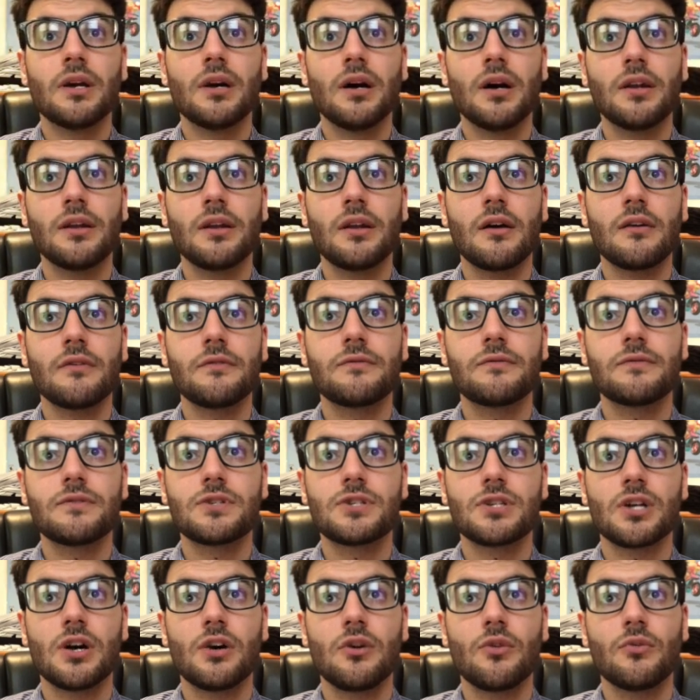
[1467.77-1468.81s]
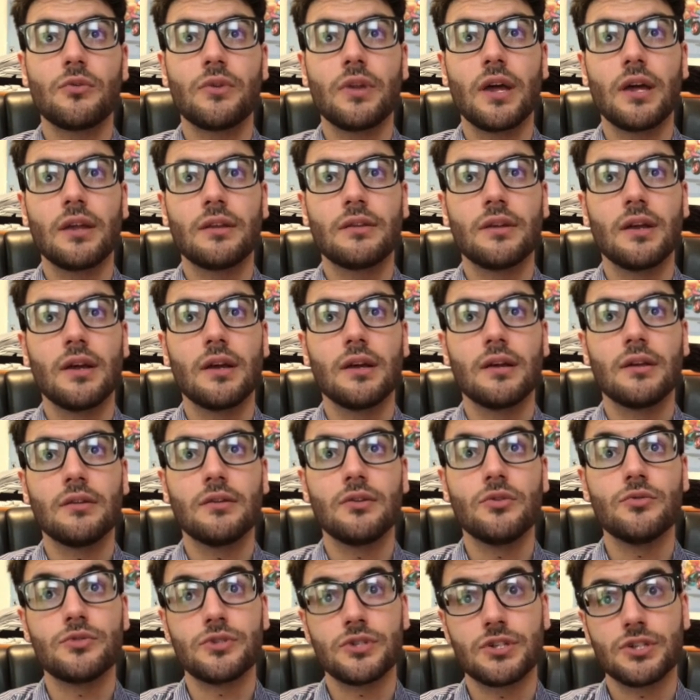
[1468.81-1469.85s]
enough so that they
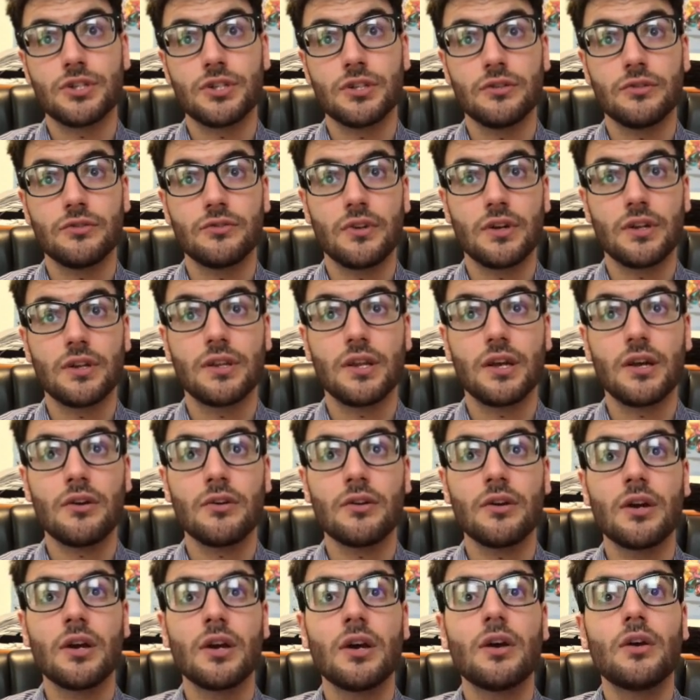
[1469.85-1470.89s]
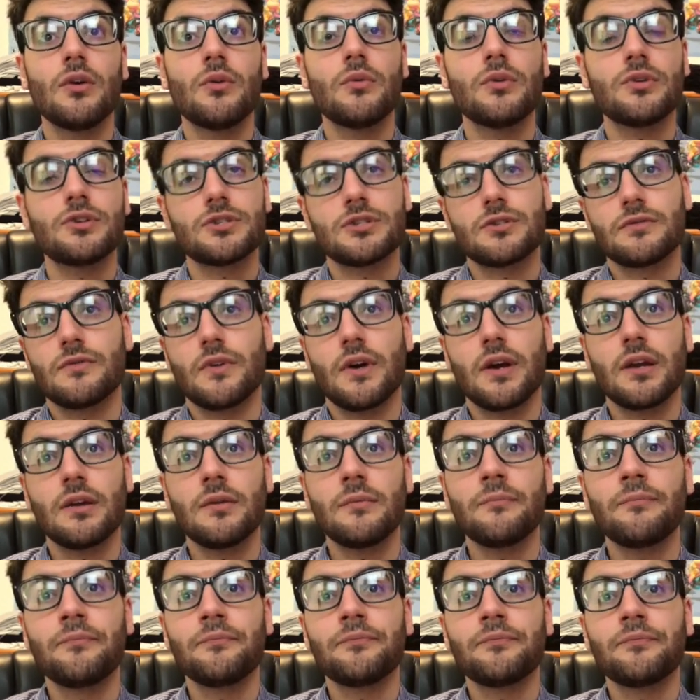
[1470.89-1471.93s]
use a shield right there, which is fine.
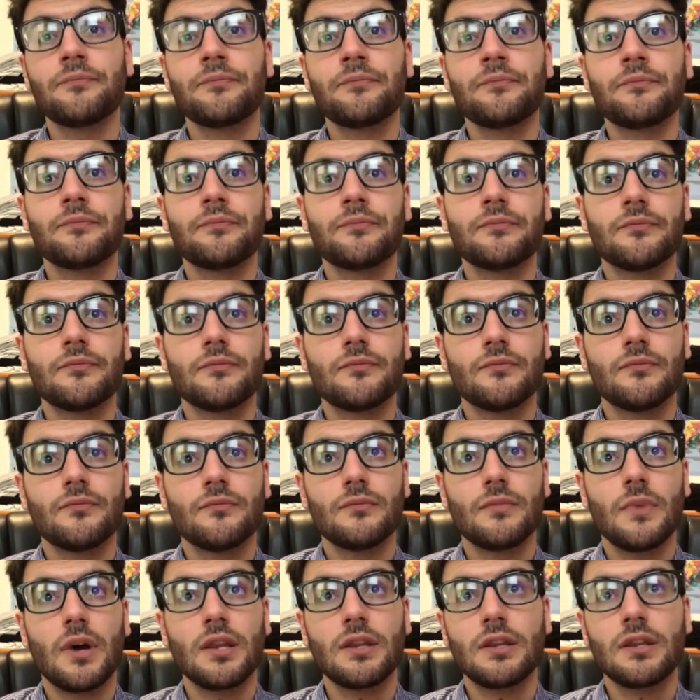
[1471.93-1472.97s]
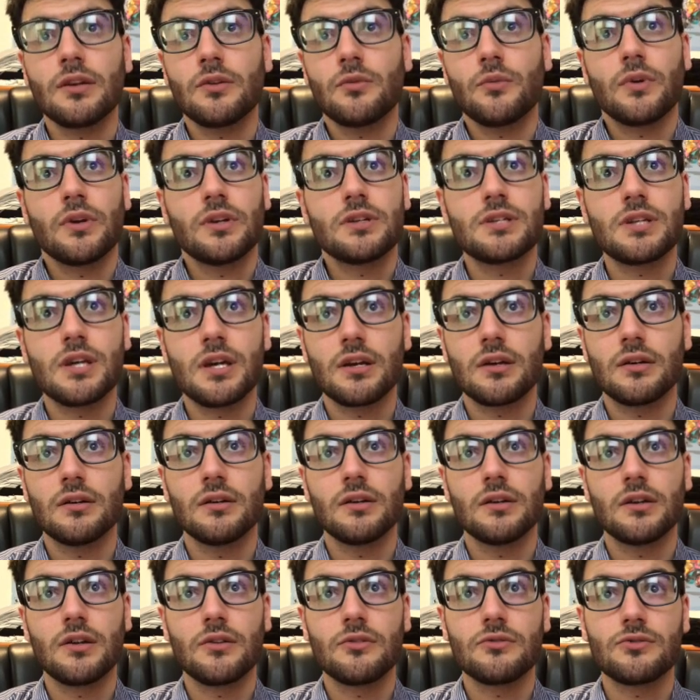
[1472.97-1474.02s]
I think we could take
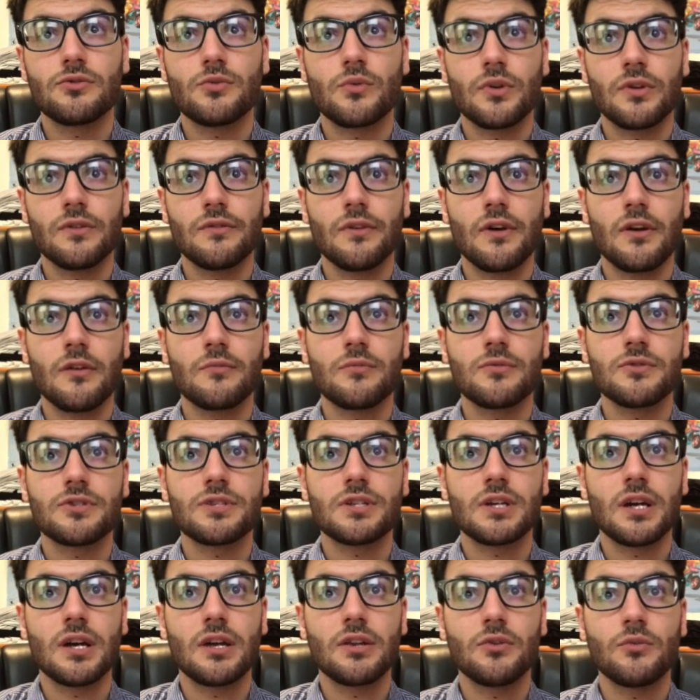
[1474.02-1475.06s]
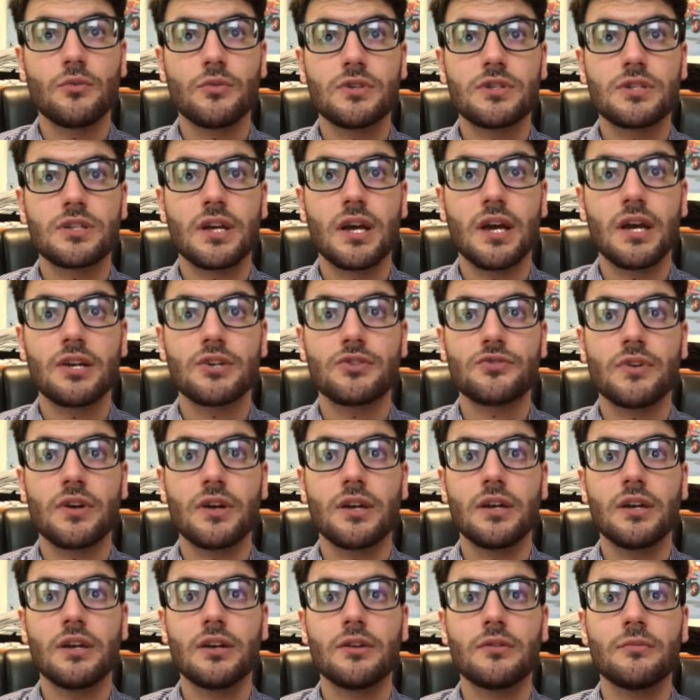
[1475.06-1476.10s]
another 25% on the Whiscash right
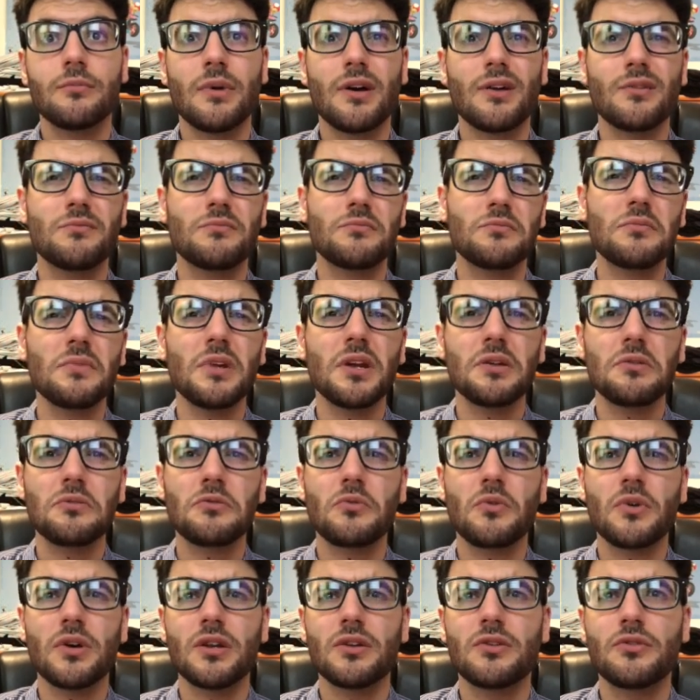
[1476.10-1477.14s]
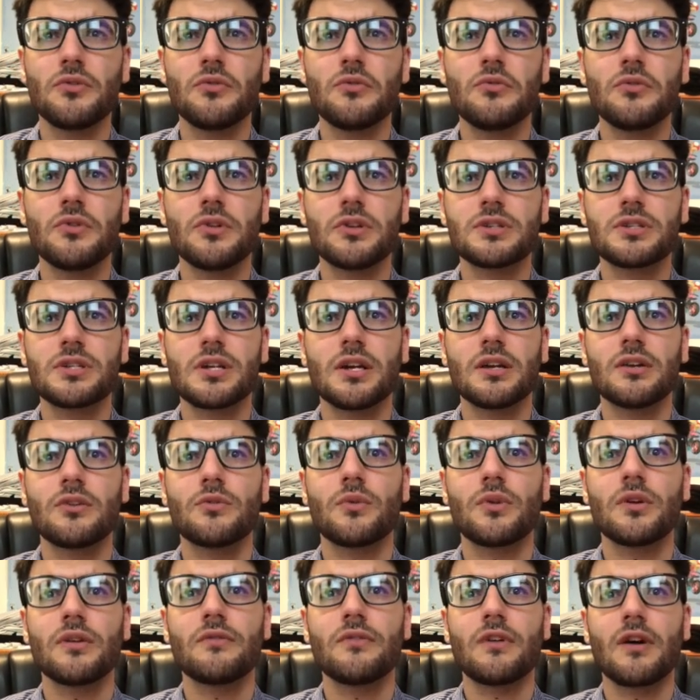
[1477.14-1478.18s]
here. About, 22 looks like,
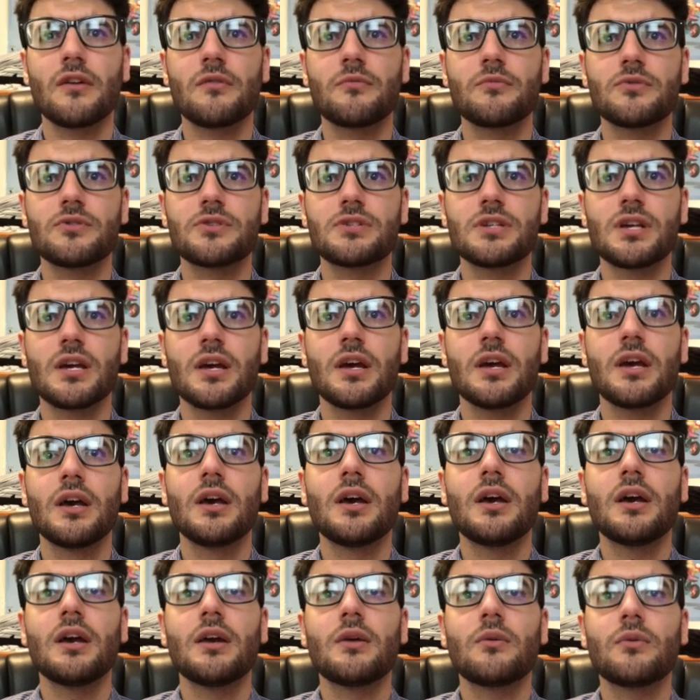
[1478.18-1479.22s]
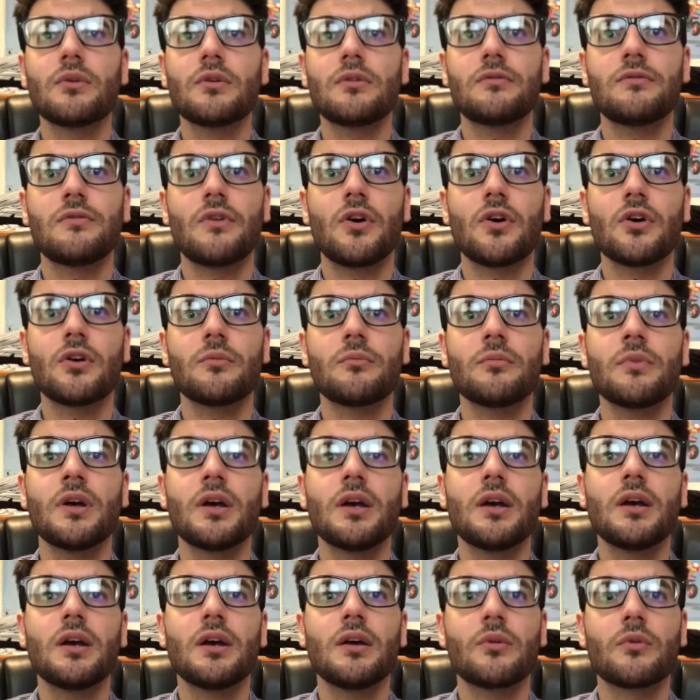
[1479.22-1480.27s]
25%. And we're going to farm,
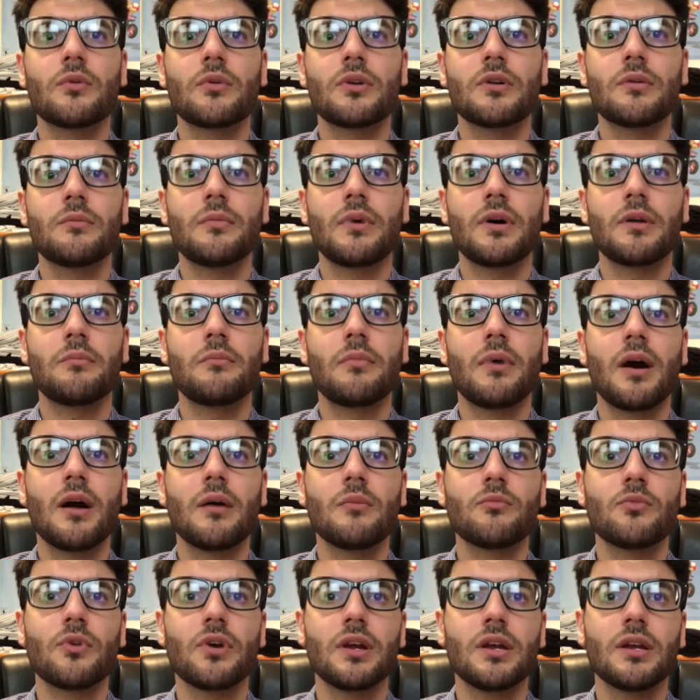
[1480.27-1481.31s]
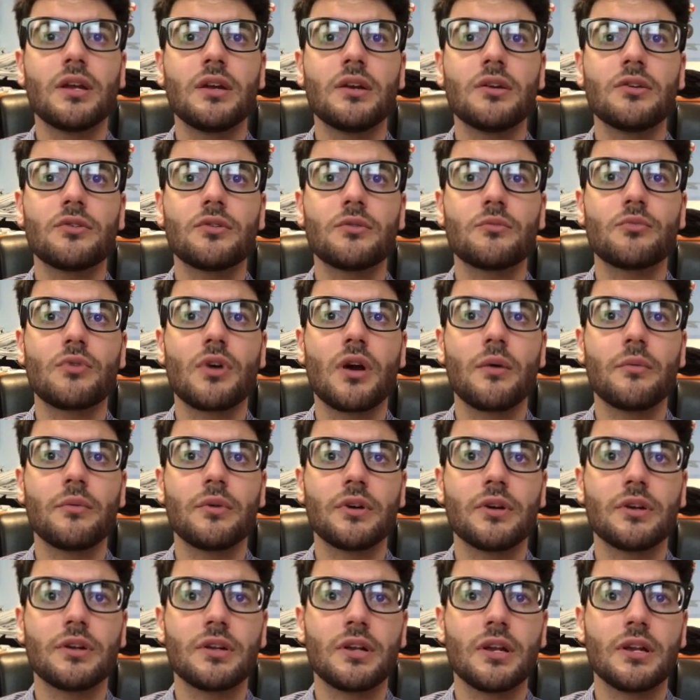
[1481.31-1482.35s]
and we're going to Mud Bomb right here. They're probably
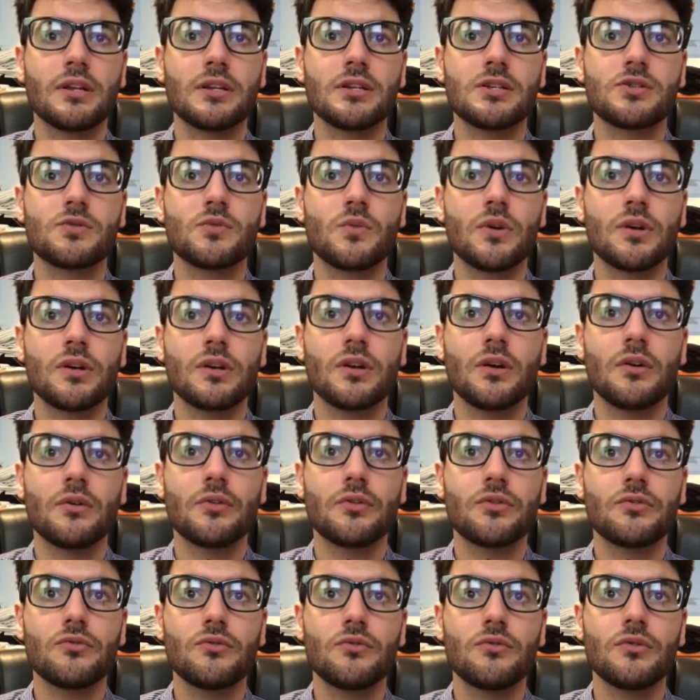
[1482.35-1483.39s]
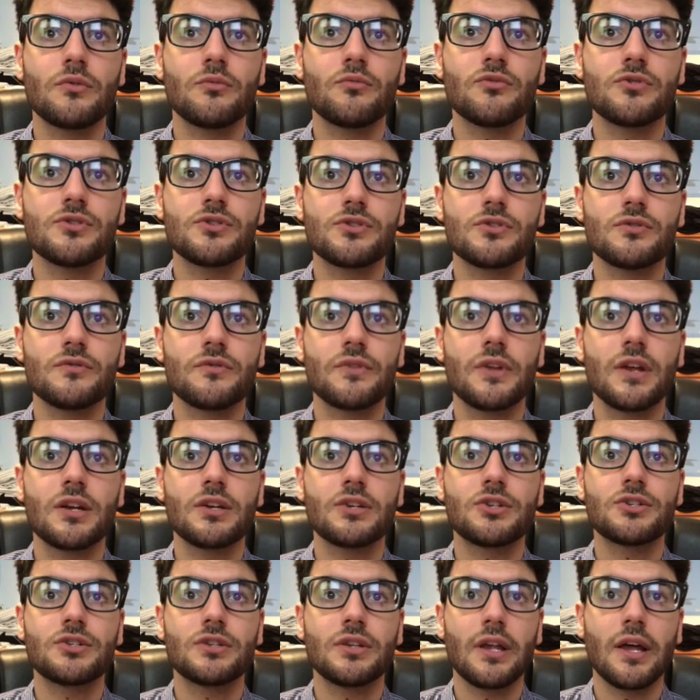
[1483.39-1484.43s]
going to let this one go through to preserve that
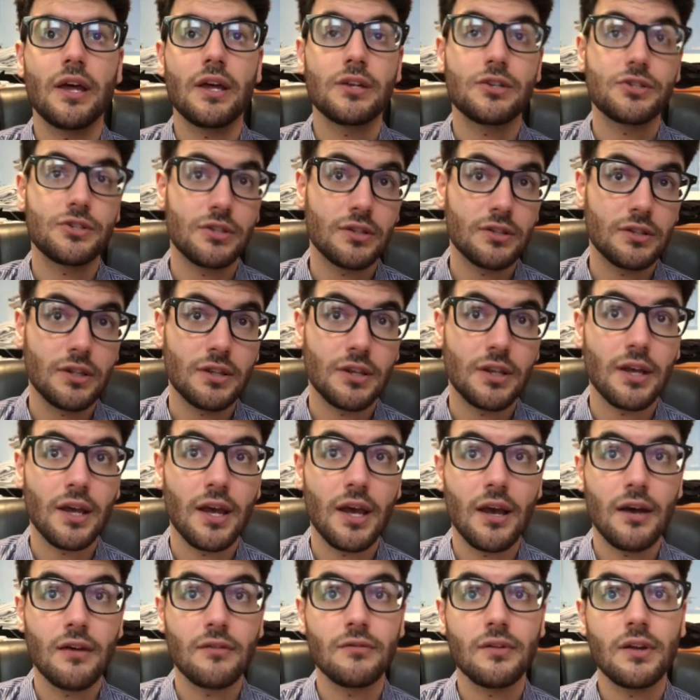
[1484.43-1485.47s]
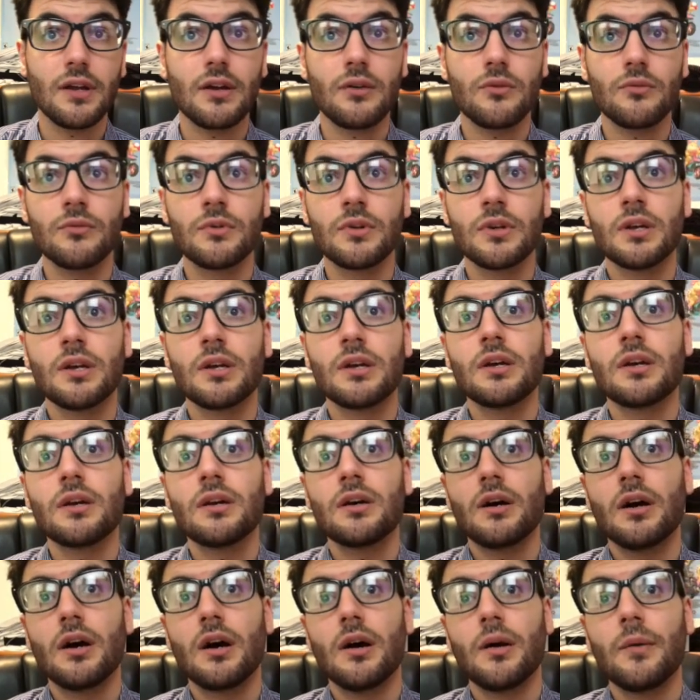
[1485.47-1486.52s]
last shield that they have now.
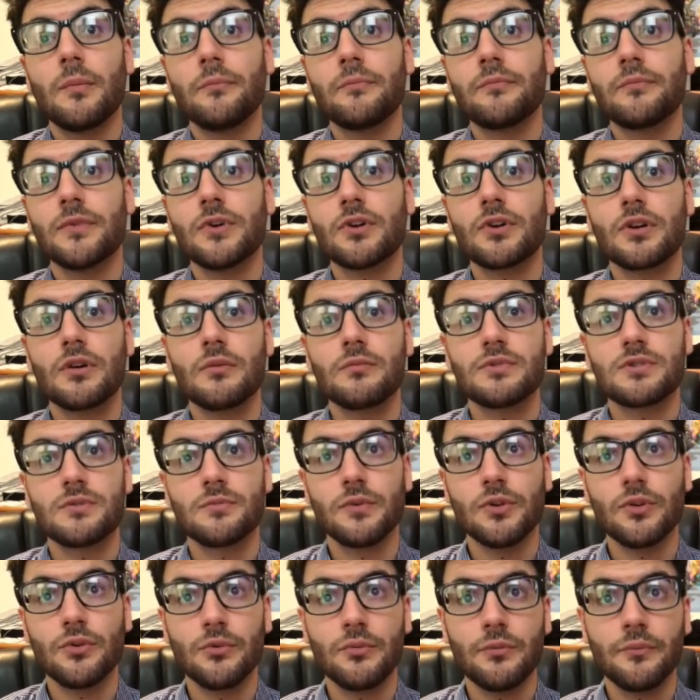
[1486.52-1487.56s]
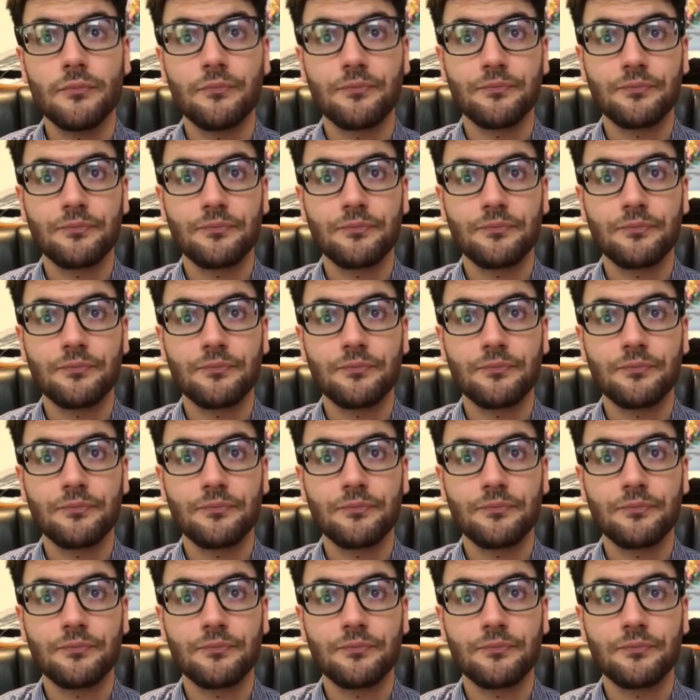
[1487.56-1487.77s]
Here comes Mew.